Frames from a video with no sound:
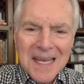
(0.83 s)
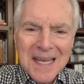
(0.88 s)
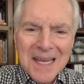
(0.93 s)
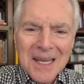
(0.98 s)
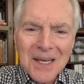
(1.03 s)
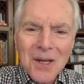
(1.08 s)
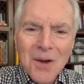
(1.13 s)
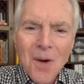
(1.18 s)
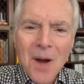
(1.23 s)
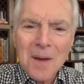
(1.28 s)

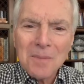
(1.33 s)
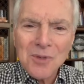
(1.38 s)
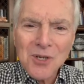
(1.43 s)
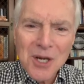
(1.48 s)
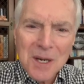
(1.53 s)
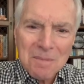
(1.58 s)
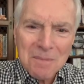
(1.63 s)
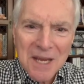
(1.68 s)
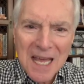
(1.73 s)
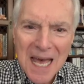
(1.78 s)
Hello, I'm
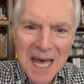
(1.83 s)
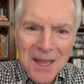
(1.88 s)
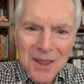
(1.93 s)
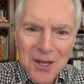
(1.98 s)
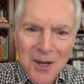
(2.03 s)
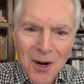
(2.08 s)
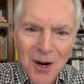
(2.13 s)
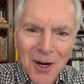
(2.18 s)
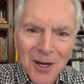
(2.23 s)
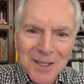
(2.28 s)
Jim
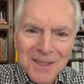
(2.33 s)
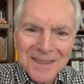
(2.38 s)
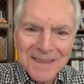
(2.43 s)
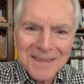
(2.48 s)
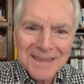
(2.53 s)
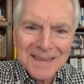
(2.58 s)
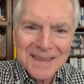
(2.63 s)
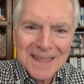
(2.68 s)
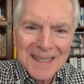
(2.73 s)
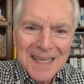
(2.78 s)
Cathcart.
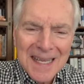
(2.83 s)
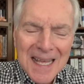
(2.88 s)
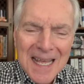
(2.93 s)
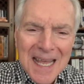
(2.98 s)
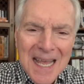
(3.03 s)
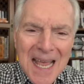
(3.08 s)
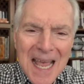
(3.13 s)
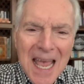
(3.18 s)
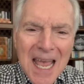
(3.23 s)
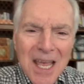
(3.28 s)

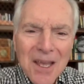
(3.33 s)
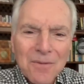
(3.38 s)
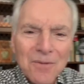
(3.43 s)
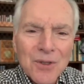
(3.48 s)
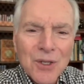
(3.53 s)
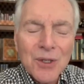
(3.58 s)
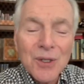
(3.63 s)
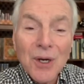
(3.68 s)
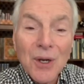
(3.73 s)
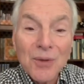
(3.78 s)
If
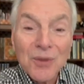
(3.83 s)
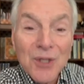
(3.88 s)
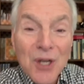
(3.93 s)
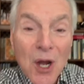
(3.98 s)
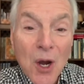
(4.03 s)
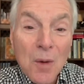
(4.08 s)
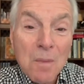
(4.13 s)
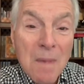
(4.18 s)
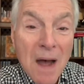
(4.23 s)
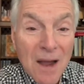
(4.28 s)
you don't
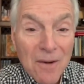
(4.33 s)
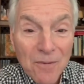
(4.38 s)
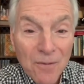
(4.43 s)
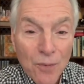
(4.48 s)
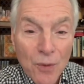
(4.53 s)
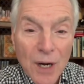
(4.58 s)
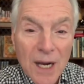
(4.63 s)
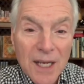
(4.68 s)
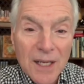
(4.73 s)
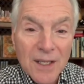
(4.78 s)
know my
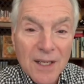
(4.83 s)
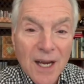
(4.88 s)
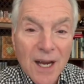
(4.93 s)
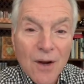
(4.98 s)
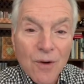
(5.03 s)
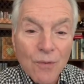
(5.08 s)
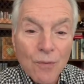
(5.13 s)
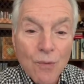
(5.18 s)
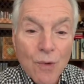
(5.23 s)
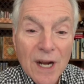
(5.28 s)
friend
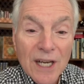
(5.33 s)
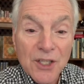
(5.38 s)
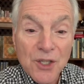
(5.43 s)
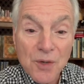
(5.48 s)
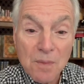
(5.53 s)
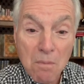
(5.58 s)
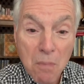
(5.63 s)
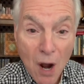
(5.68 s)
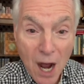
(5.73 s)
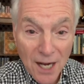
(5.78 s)

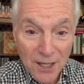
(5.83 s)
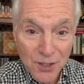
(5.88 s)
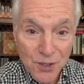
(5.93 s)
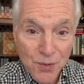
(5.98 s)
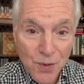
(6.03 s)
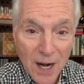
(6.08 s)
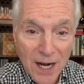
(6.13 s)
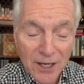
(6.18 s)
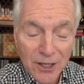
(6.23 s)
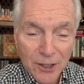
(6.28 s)
Rich
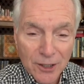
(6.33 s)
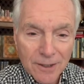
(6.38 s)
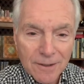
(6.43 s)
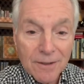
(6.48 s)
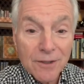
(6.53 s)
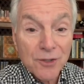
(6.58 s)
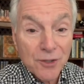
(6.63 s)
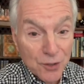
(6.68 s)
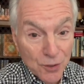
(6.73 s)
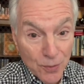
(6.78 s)
Bontrager,
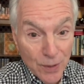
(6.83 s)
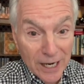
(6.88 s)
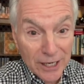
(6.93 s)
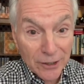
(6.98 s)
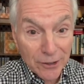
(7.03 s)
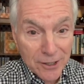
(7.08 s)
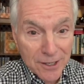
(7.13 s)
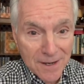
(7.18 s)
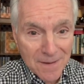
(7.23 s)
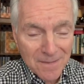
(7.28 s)

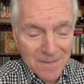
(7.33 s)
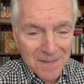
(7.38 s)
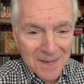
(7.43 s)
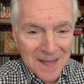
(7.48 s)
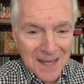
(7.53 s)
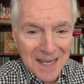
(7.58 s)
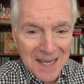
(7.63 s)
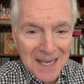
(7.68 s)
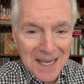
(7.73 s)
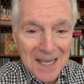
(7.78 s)
Trigger,
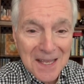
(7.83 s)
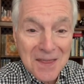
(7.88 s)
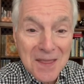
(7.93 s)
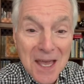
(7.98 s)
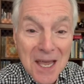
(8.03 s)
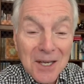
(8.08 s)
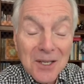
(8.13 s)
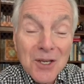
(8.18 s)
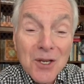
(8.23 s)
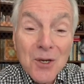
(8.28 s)

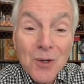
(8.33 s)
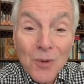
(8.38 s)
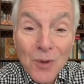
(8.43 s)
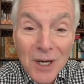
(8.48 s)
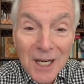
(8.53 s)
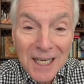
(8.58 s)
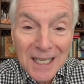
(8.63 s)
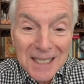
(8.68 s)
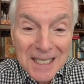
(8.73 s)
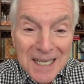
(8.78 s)
then you
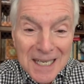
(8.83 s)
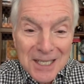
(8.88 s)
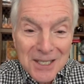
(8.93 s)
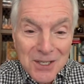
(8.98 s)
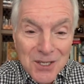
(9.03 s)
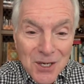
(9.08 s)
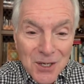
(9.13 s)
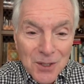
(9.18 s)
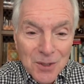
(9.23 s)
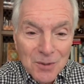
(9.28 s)
really
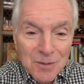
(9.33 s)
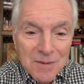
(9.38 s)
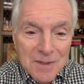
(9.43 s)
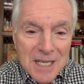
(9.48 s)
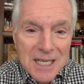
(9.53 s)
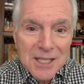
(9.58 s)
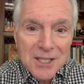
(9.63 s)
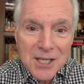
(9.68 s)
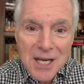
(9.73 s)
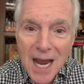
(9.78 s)
need to.
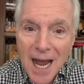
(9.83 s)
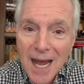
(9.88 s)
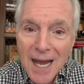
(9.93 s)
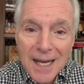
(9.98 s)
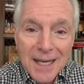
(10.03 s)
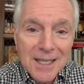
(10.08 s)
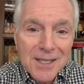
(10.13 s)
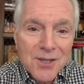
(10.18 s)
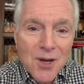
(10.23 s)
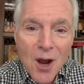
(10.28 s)
This
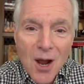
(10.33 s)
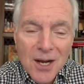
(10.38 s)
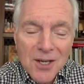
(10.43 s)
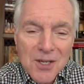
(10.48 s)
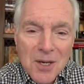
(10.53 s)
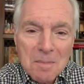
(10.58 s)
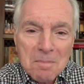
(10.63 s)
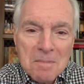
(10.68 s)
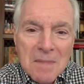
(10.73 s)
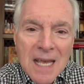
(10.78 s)
guy is
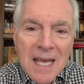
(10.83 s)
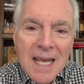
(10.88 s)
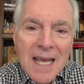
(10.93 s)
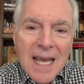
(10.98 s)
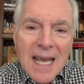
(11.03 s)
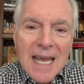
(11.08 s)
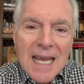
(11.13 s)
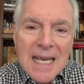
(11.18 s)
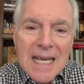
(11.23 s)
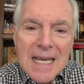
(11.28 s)
awesome.
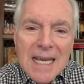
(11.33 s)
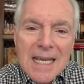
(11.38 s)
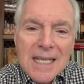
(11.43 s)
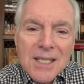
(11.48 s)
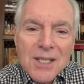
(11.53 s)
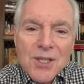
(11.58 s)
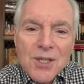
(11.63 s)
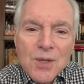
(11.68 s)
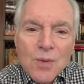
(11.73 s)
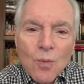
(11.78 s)
He
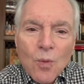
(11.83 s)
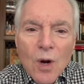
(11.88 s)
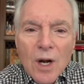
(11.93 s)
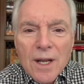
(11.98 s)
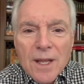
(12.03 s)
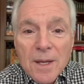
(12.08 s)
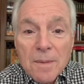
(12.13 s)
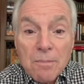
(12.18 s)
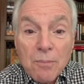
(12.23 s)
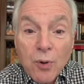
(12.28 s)
is one
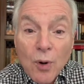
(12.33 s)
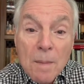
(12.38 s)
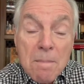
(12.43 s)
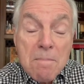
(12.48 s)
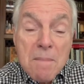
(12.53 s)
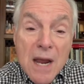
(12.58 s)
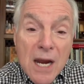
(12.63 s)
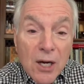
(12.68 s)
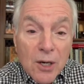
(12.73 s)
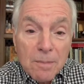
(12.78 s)
of the
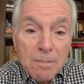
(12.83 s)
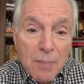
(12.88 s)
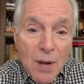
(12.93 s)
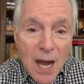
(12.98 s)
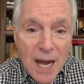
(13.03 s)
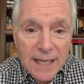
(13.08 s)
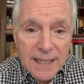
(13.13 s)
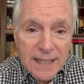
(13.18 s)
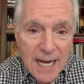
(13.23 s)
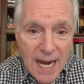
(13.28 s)
premier
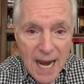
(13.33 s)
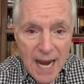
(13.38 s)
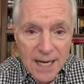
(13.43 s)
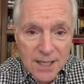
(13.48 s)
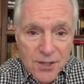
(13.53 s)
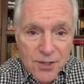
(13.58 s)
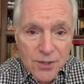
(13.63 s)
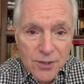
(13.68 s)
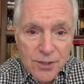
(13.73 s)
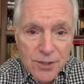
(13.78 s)

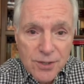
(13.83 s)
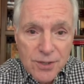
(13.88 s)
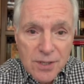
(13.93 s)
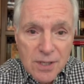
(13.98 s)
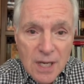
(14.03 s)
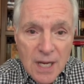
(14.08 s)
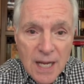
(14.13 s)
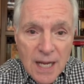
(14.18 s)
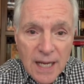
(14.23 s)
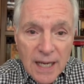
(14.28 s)

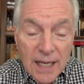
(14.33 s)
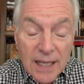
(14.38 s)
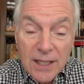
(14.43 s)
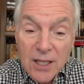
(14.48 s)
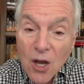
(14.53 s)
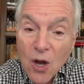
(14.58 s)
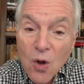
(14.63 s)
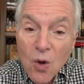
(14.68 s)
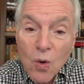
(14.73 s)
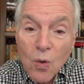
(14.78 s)
podcasters in
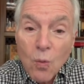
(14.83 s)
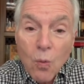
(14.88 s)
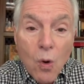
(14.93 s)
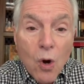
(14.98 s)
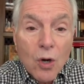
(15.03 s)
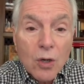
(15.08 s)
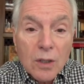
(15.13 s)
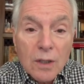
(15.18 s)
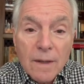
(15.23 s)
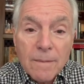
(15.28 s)
the whole
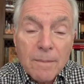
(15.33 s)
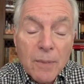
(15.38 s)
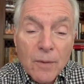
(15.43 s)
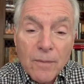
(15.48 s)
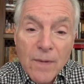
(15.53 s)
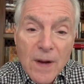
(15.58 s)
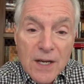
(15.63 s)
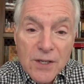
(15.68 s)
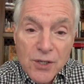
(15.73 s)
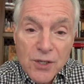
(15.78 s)
world of
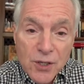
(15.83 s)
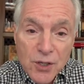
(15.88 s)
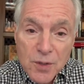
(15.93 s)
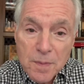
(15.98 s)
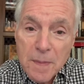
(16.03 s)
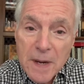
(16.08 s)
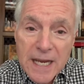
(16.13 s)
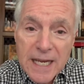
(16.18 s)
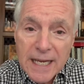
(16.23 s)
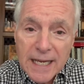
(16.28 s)
professional
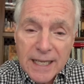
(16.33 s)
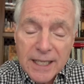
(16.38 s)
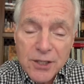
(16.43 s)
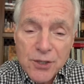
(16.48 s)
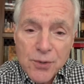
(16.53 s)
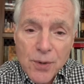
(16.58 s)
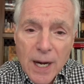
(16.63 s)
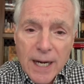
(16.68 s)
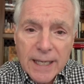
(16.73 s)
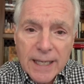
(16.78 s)
speaking and
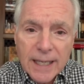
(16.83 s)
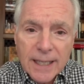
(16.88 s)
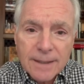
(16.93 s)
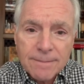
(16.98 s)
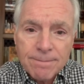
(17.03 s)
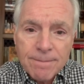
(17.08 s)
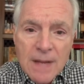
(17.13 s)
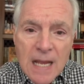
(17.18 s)
training.